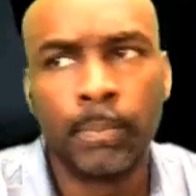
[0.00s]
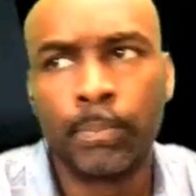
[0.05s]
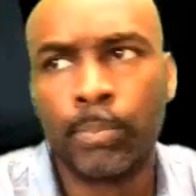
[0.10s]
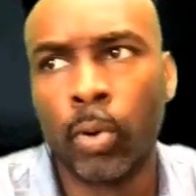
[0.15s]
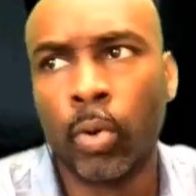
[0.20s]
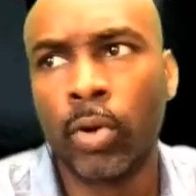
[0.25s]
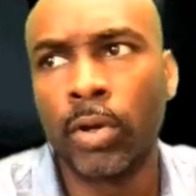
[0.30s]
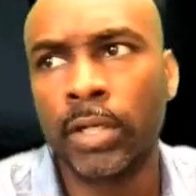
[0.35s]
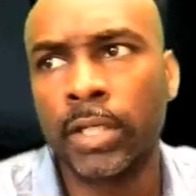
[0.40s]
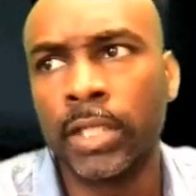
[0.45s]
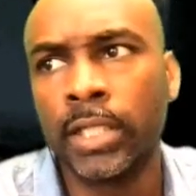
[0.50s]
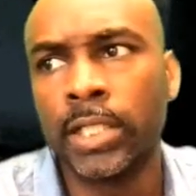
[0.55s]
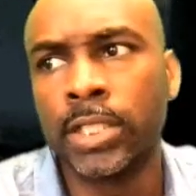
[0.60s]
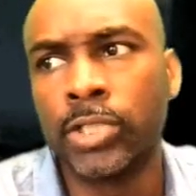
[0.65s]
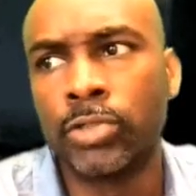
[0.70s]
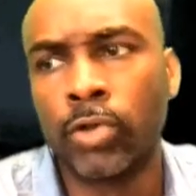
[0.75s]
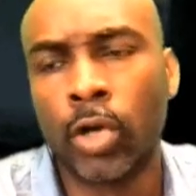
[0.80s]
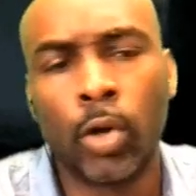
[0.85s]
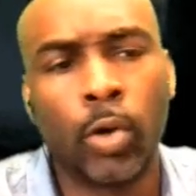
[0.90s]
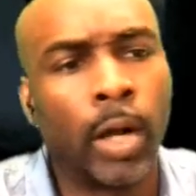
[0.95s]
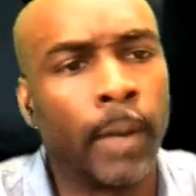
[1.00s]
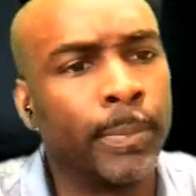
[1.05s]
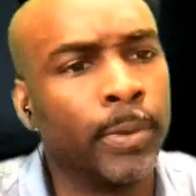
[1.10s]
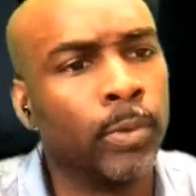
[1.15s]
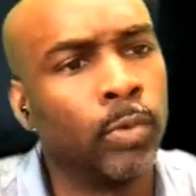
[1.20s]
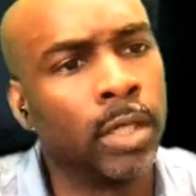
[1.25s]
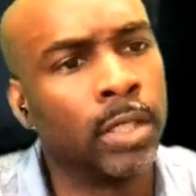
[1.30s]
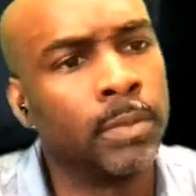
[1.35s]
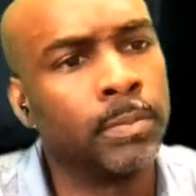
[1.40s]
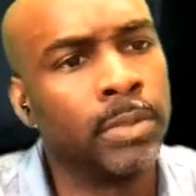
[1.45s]
Poor kids grow up and
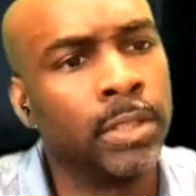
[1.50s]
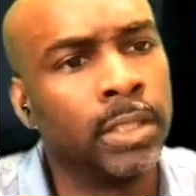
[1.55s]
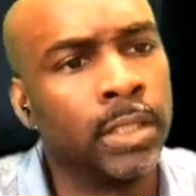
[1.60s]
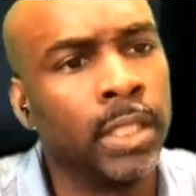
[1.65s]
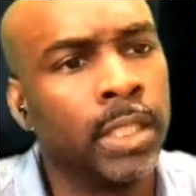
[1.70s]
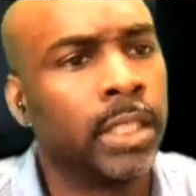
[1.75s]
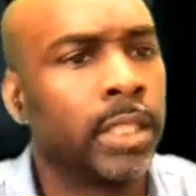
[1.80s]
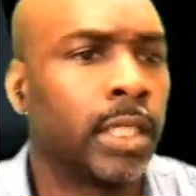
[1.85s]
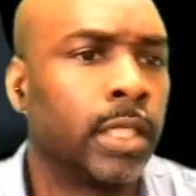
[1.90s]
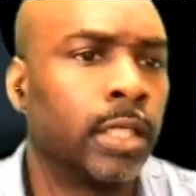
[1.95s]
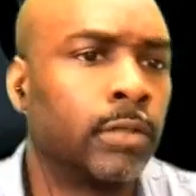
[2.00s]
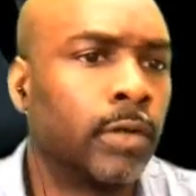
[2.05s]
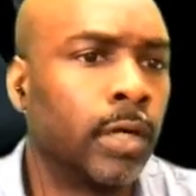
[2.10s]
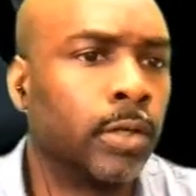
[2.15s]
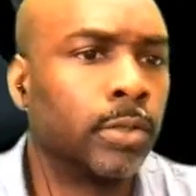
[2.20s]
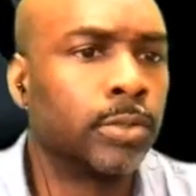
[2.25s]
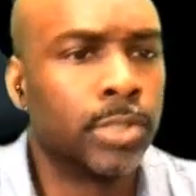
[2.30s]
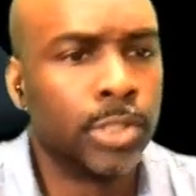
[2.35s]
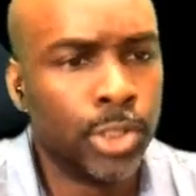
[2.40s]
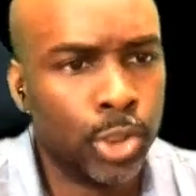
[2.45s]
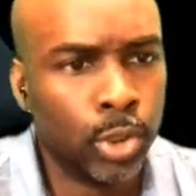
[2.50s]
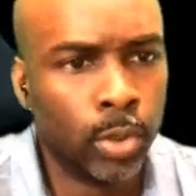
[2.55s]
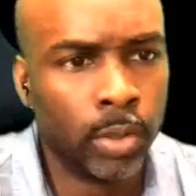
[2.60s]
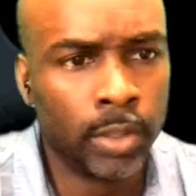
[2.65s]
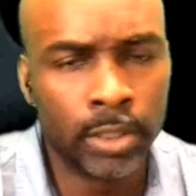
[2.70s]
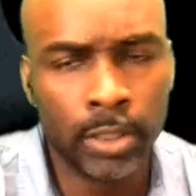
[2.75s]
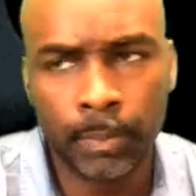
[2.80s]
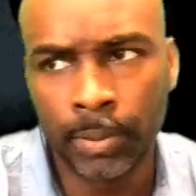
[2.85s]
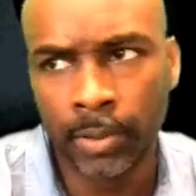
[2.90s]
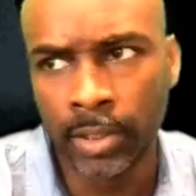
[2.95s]
want to be heroes and
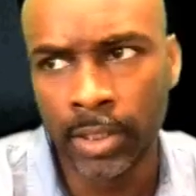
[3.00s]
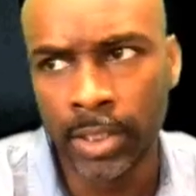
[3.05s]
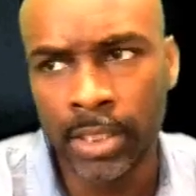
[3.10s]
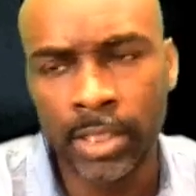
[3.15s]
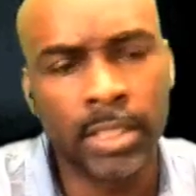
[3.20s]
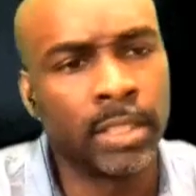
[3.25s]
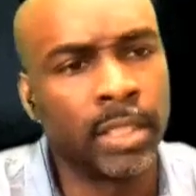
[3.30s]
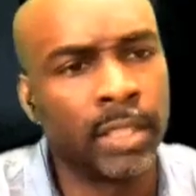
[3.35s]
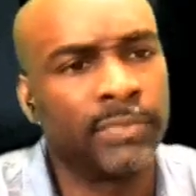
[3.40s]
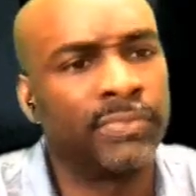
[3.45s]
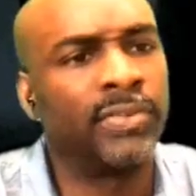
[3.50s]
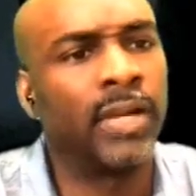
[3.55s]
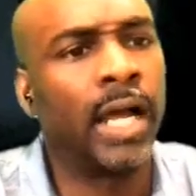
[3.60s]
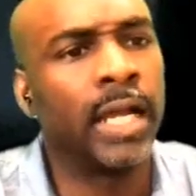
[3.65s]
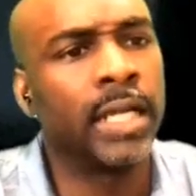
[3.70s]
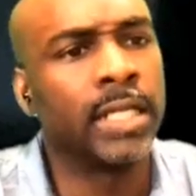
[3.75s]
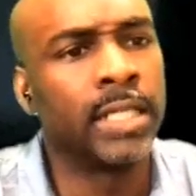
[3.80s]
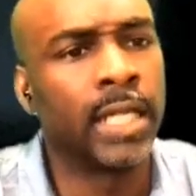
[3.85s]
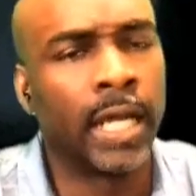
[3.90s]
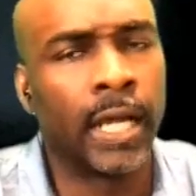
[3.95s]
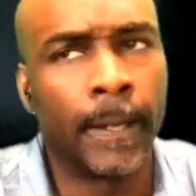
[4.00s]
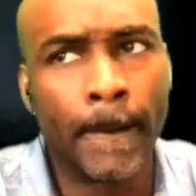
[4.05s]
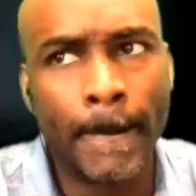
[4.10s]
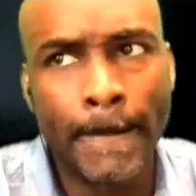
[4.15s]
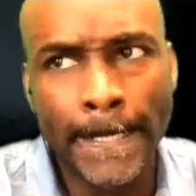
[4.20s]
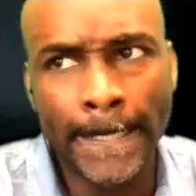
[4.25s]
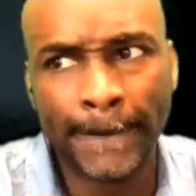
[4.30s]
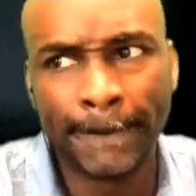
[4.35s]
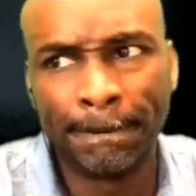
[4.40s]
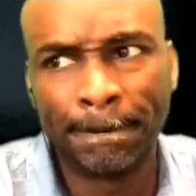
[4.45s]
join the police. And they find out
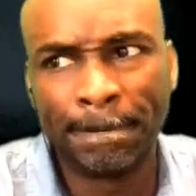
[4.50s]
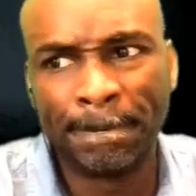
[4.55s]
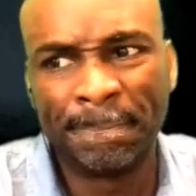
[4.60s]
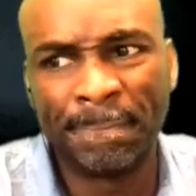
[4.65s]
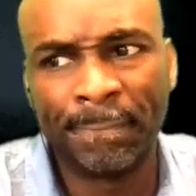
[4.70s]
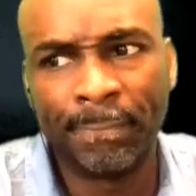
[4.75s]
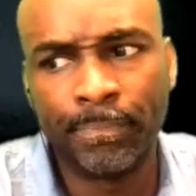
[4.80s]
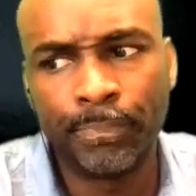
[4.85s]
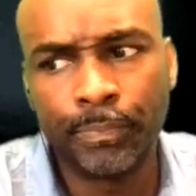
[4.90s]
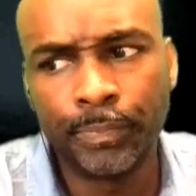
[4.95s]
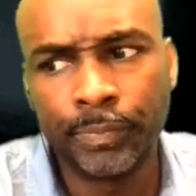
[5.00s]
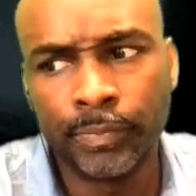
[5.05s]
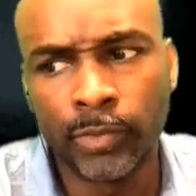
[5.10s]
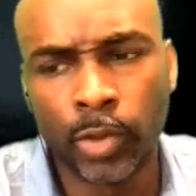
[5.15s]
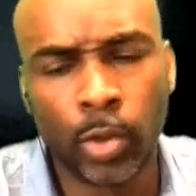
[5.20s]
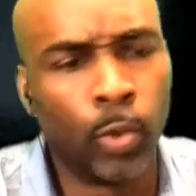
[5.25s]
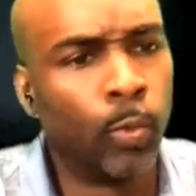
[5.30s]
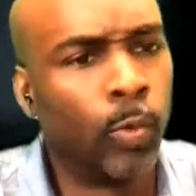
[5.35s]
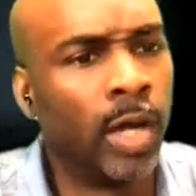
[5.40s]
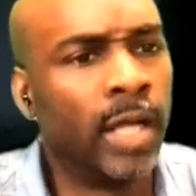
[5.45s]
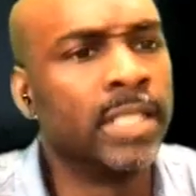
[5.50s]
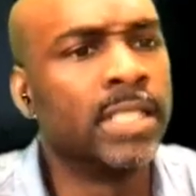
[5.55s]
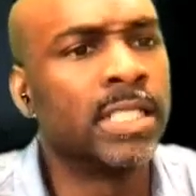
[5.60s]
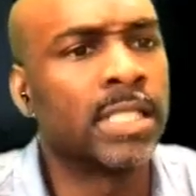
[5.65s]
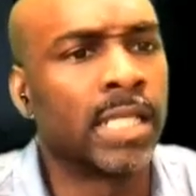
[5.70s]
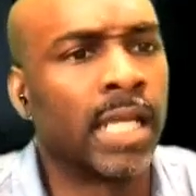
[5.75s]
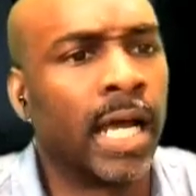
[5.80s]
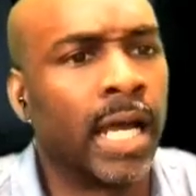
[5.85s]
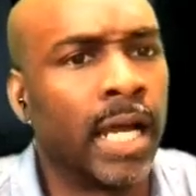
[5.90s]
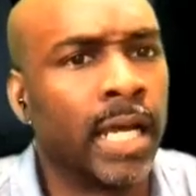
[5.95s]
on one
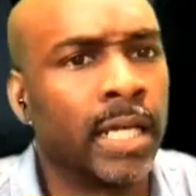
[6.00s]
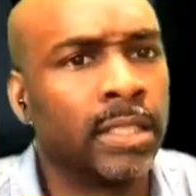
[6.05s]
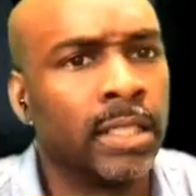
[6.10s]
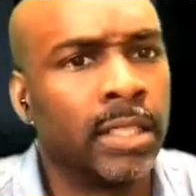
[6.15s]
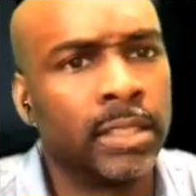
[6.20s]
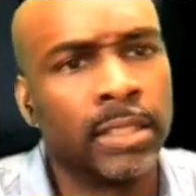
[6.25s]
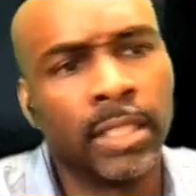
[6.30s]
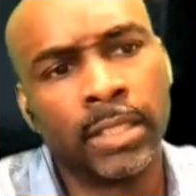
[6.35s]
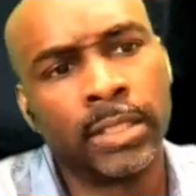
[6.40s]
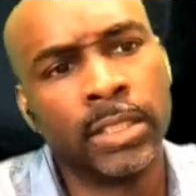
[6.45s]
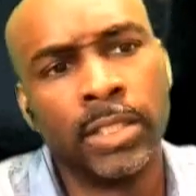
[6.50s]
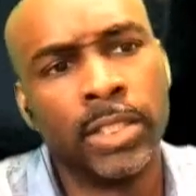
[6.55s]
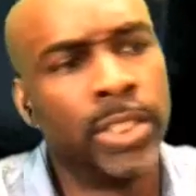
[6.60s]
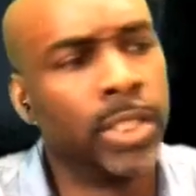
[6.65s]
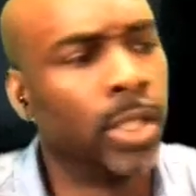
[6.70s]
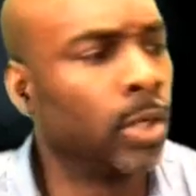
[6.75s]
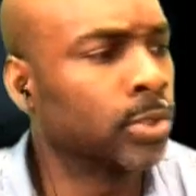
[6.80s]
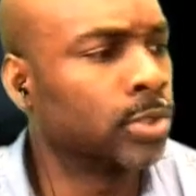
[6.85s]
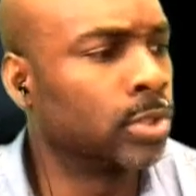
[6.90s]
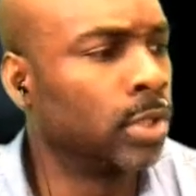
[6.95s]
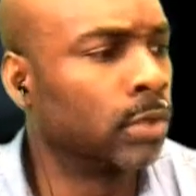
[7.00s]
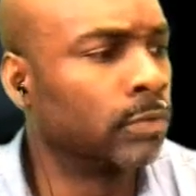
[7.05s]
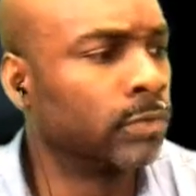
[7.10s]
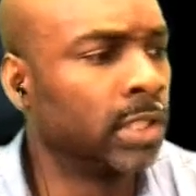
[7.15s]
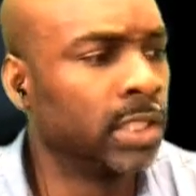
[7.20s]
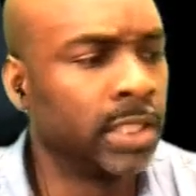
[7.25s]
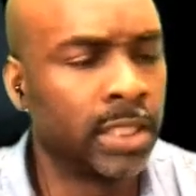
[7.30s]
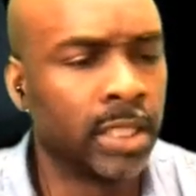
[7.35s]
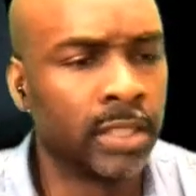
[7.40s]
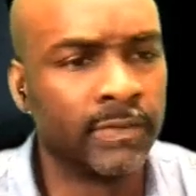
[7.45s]
side that the adults don't
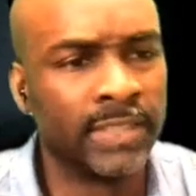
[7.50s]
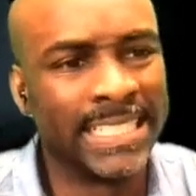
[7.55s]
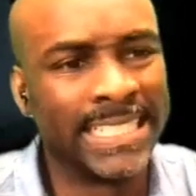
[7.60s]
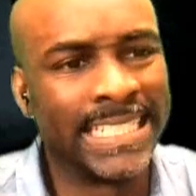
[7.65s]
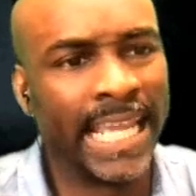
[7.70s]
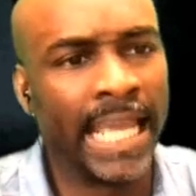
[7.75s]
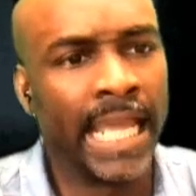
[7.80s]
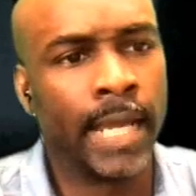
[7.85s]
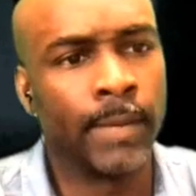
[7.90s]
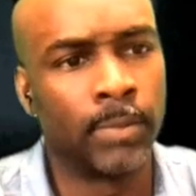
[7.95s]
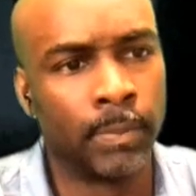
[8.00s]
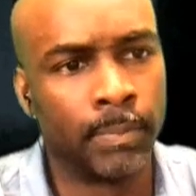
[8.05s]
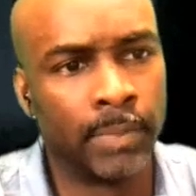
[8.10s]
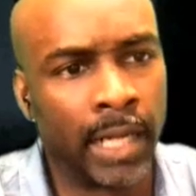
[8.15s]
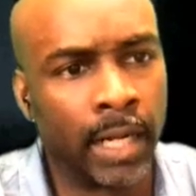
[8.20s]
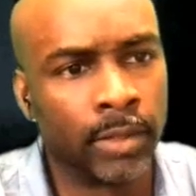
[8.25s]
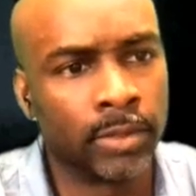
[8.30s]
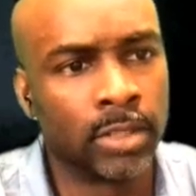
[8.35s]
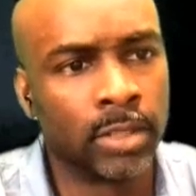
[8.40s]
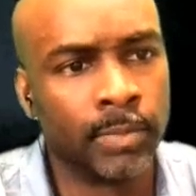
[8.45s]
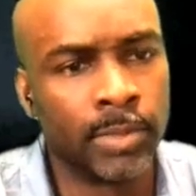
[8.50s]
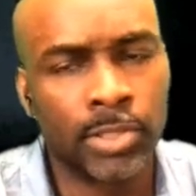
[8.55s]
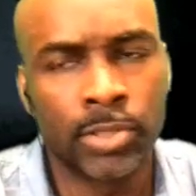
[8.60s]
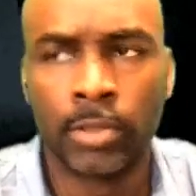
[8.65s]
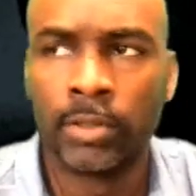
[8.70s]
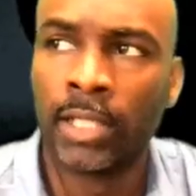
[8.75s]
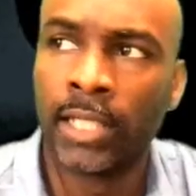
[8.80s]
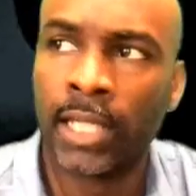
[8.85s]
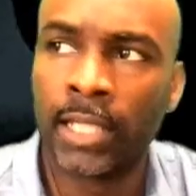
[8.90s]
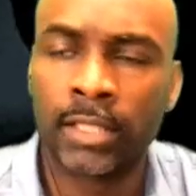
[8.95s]
really give a damn about them, and so
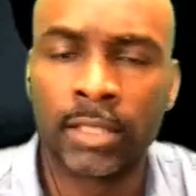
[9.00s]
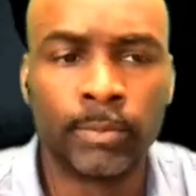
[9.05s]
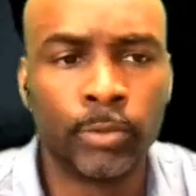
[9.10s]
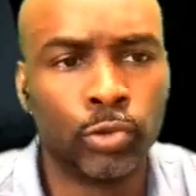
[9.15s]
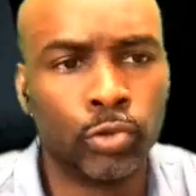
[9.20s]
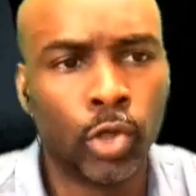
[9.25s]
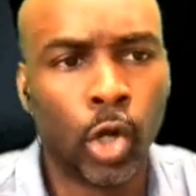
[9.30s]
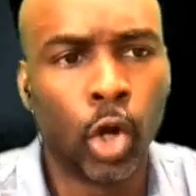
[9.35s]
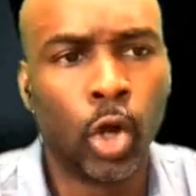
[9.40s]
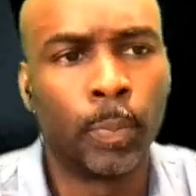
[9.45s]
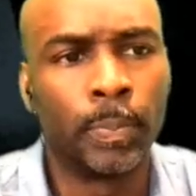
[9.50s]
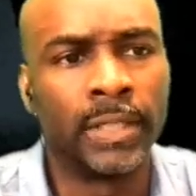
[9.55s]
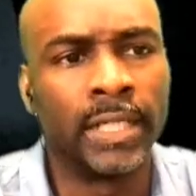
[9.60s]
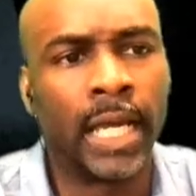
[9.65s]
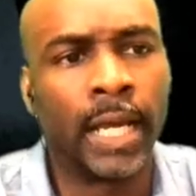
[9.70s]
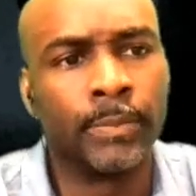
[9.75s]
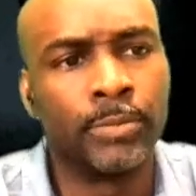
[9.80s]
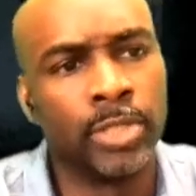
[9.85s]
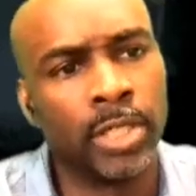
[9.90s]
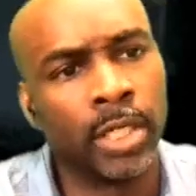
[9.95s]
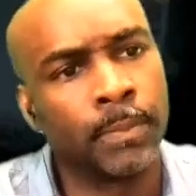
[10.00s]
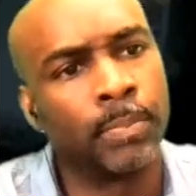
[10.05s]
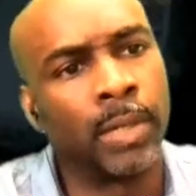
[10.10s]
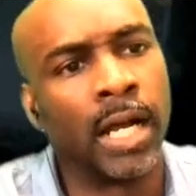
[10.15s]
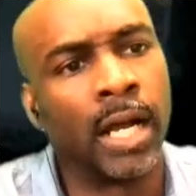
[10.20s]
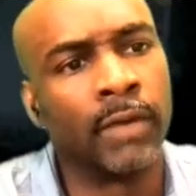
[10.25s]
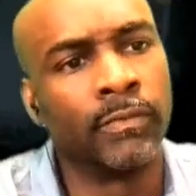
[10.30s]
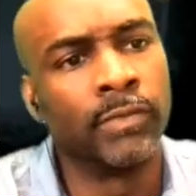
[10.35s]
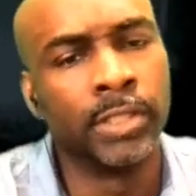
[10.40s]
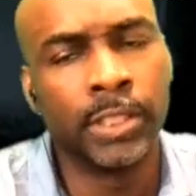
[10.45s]
they let them grow up in abject
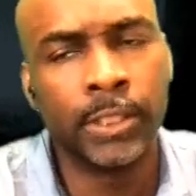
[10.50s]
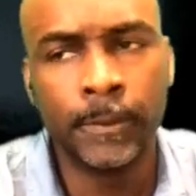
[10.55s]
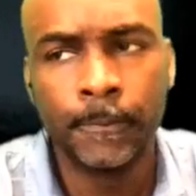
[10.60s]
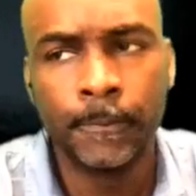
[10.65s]
poverty.